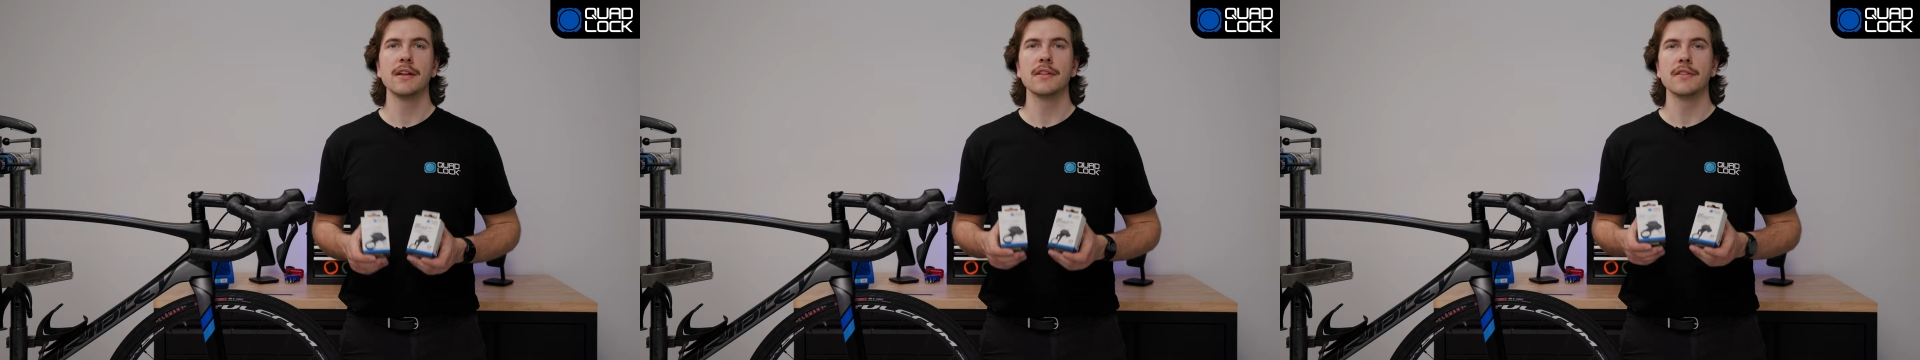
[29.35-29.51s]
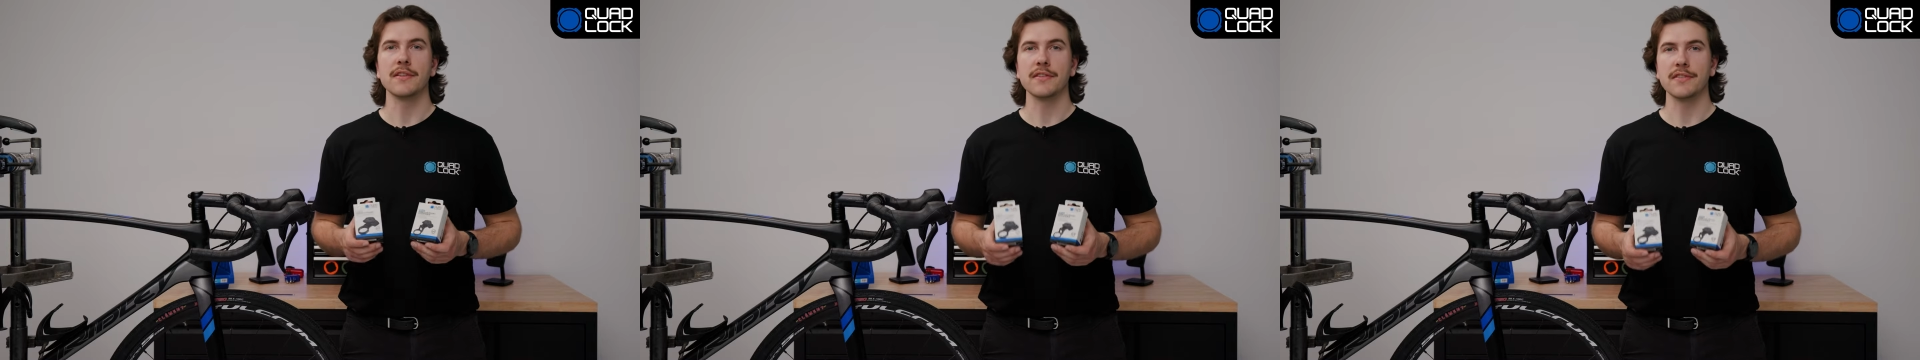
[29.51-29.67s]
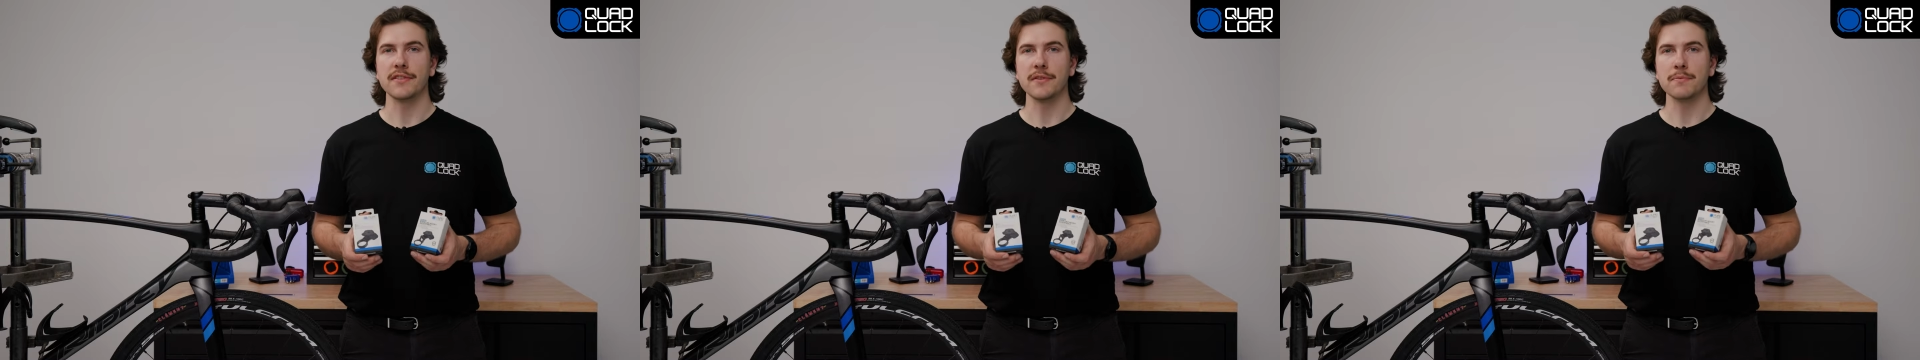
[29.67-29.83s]

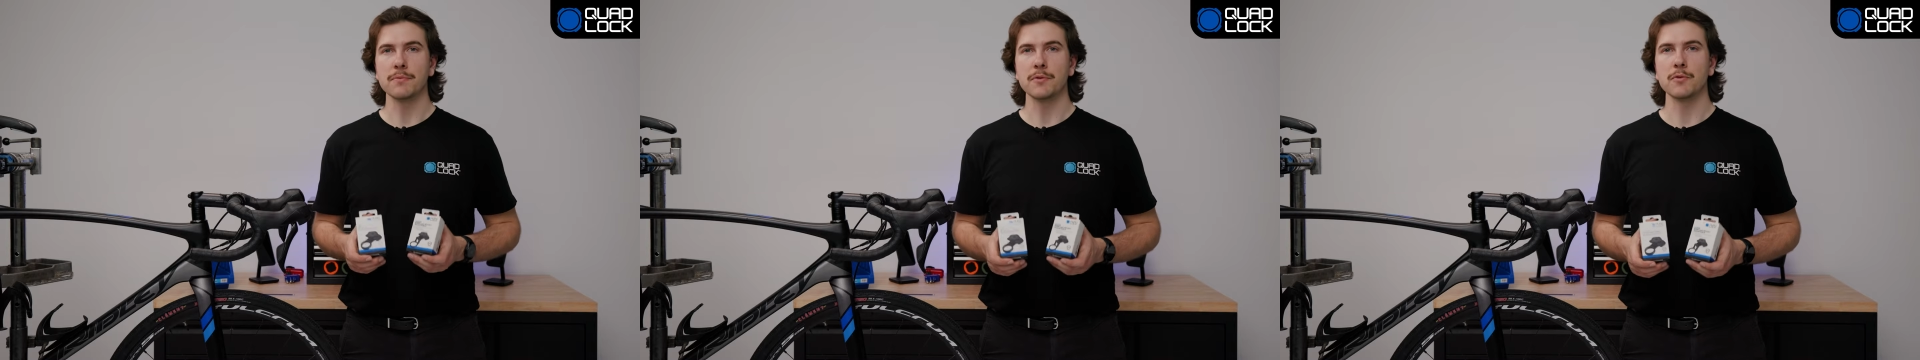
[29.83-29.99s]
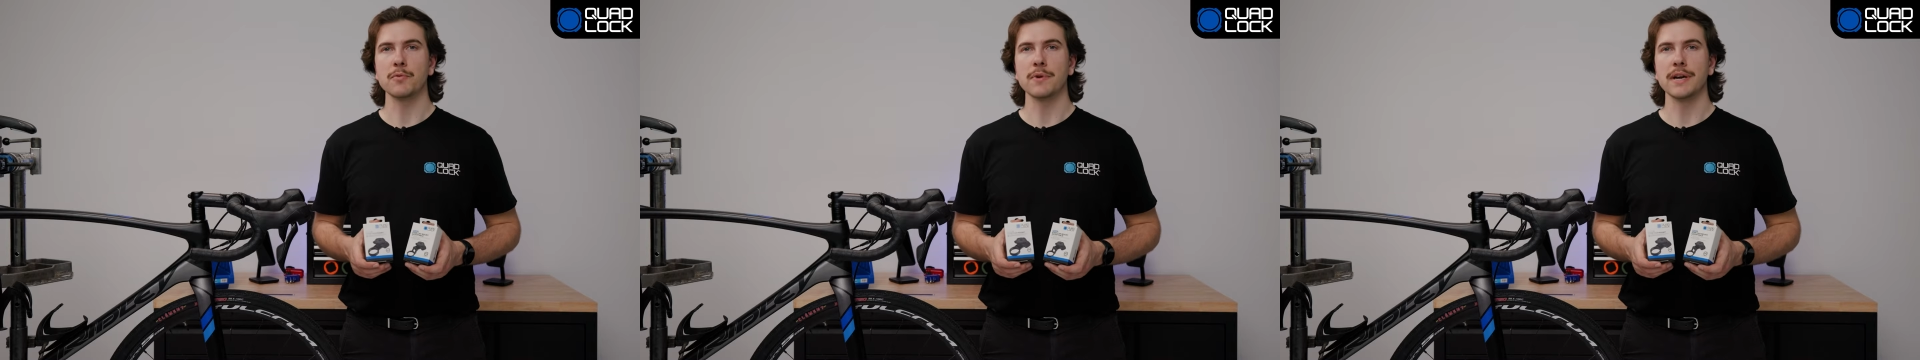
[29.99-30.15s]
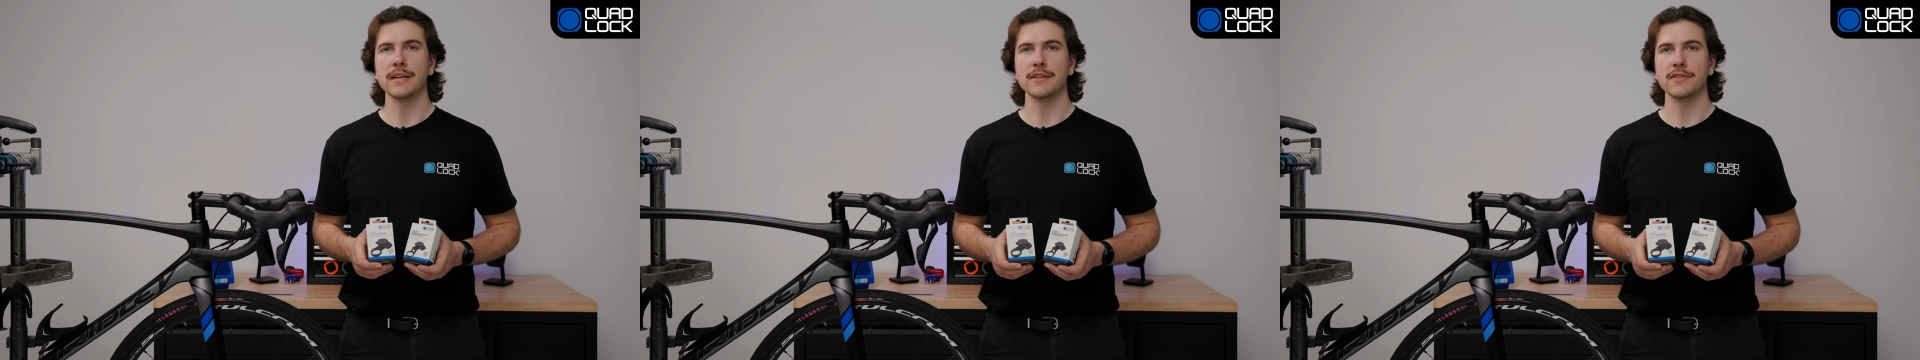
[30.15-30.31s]
the simple
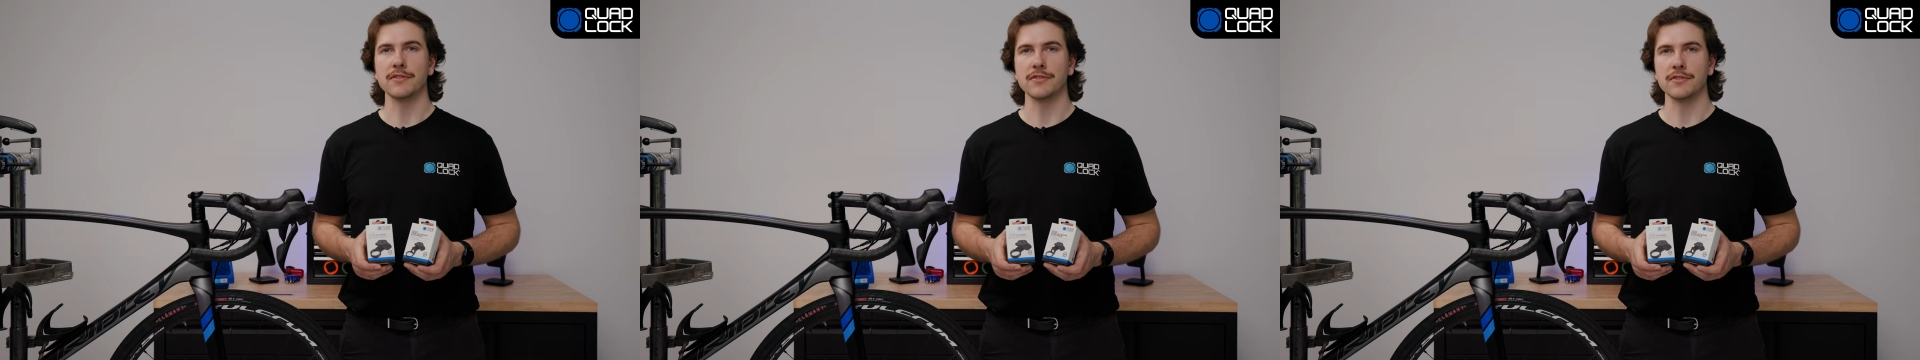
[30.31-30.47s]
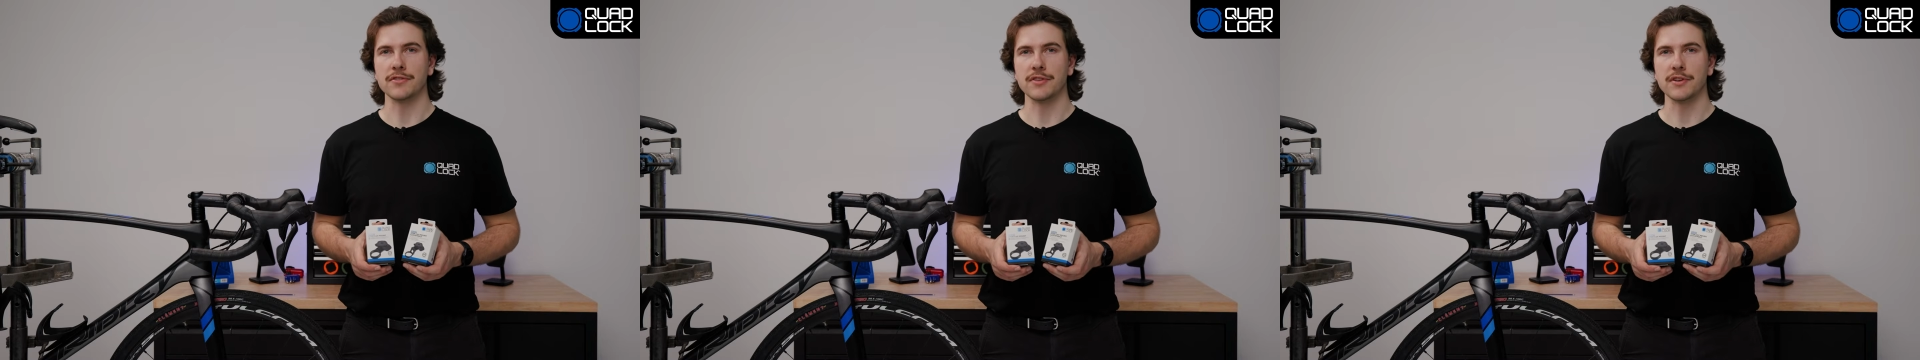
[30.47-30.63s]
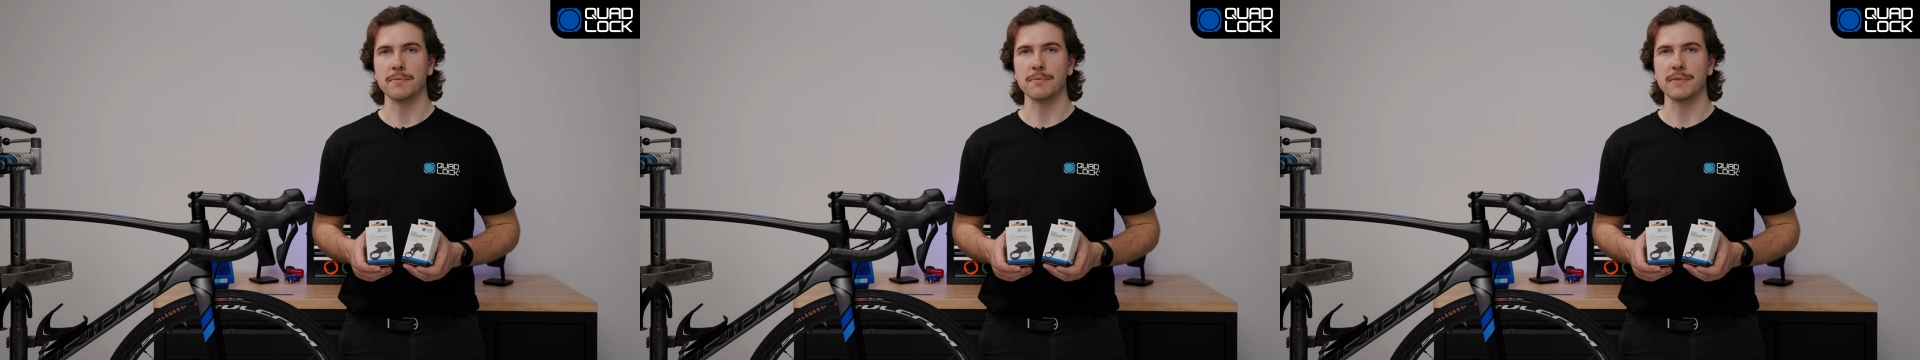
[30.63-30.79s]
way to
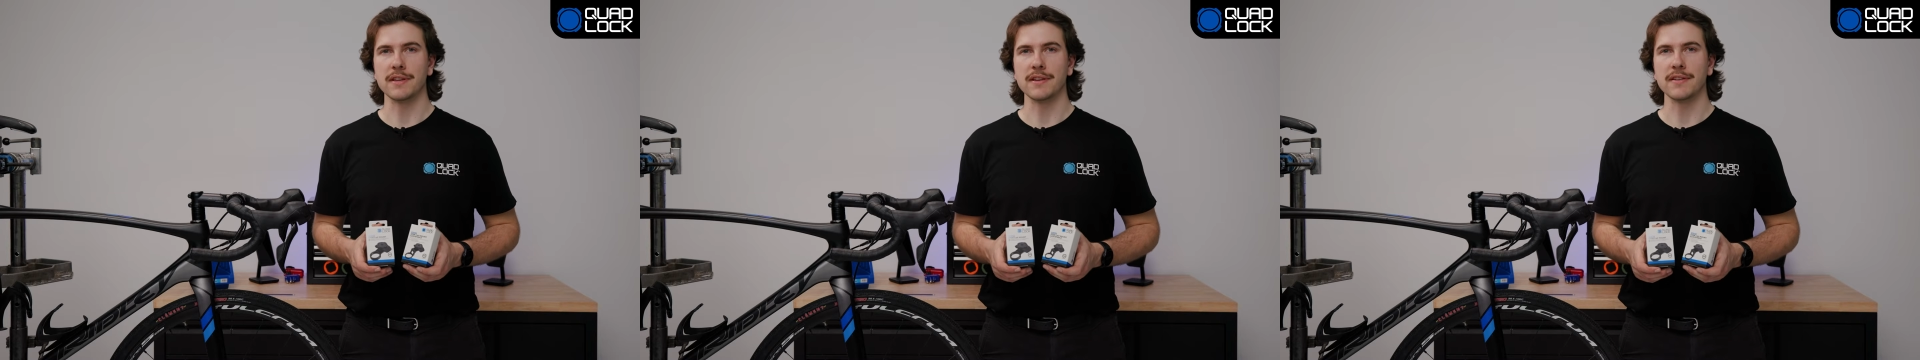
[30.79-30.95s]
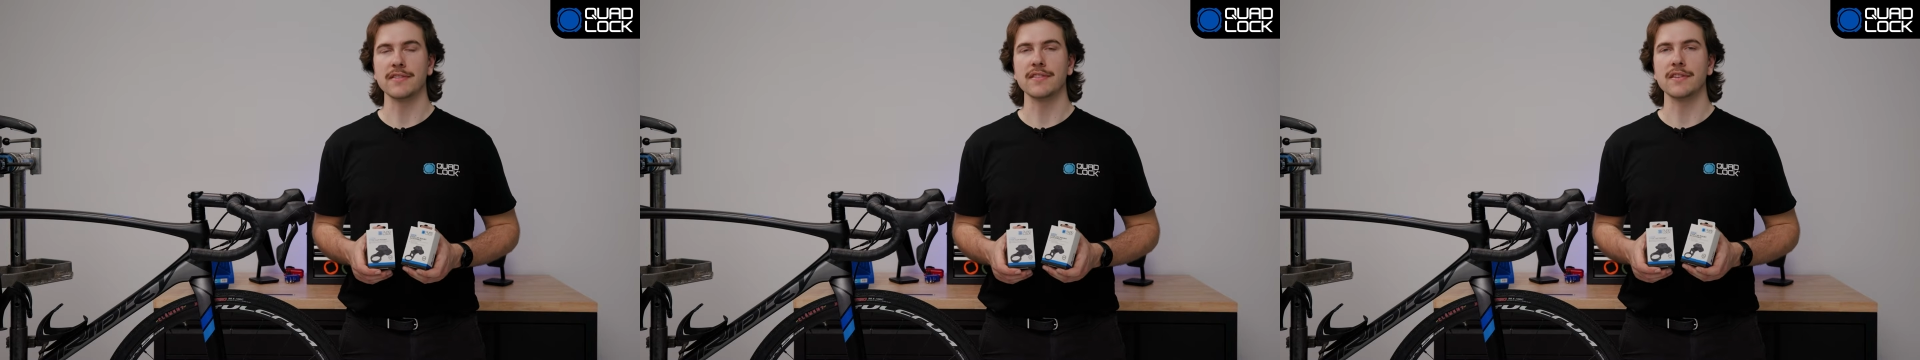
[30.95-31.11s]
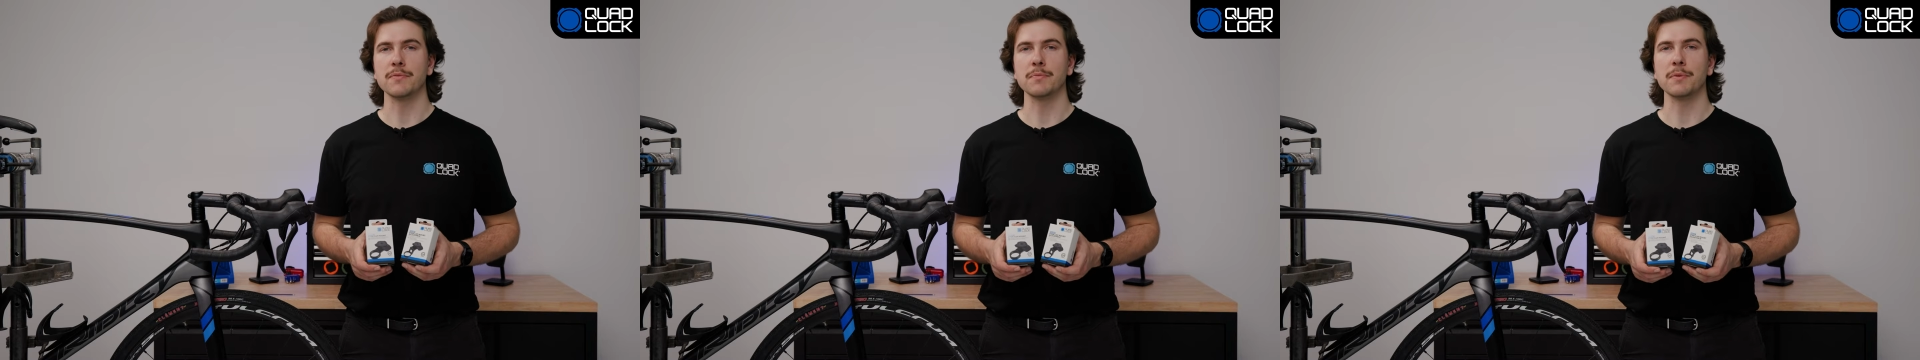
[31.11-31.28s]
determine this is